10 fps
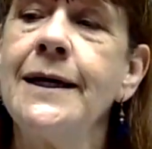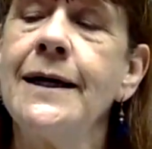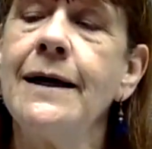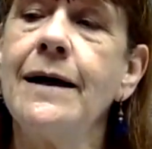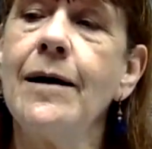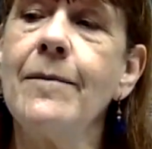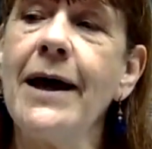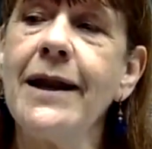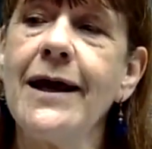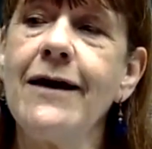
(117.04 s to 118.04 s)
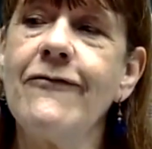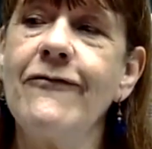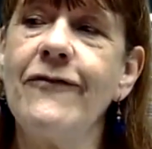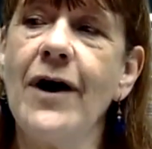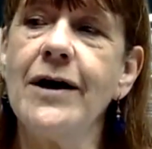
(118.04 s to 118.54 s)
Um, and I have
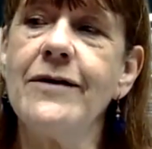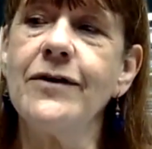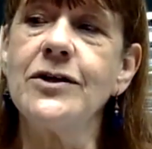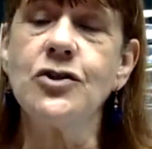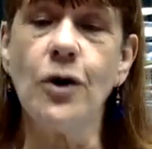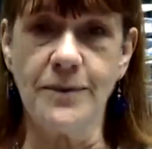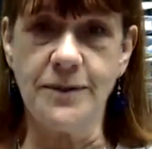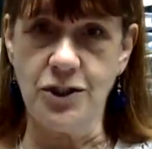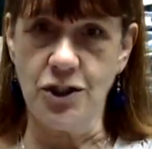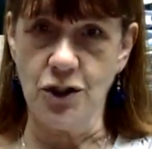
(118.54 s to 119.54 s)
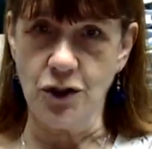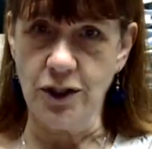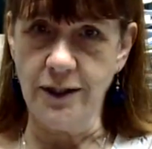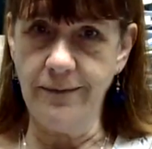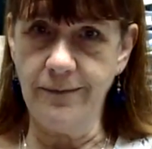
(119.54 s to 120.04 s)
five adopted
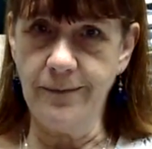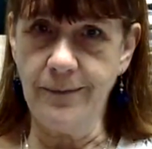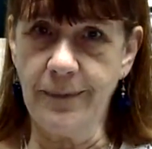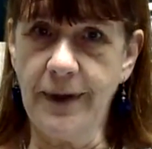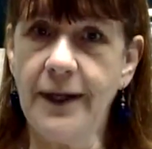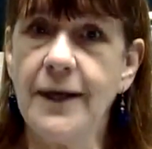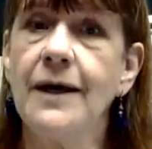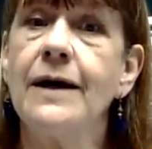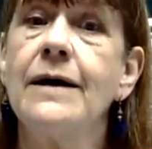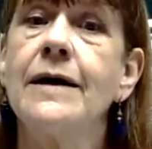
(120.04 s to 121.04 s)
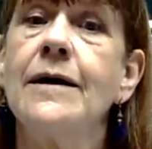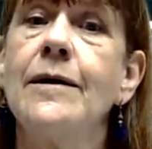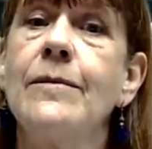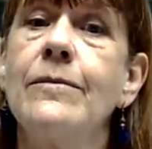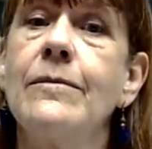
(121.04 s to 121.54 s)
children.
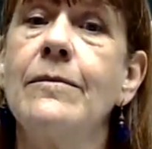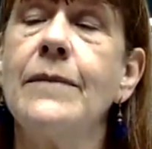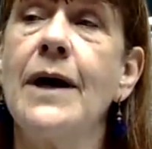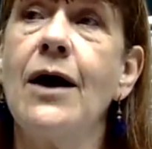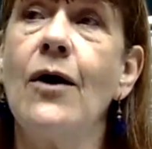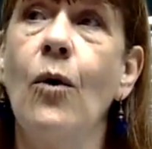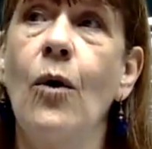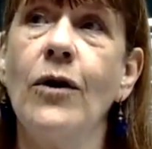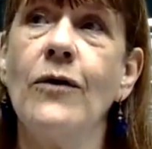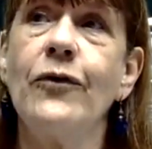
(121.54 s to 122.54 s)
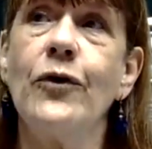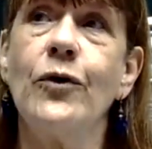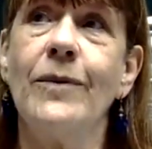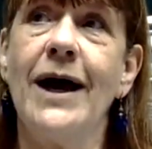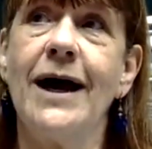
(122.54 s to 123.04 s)
Um, all of
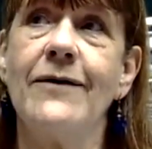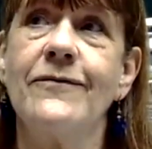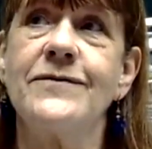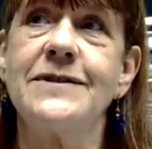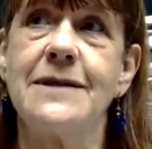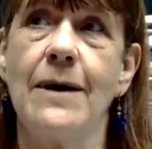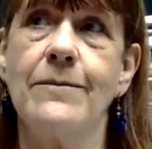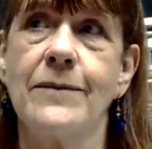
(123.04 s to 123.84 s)
whom have some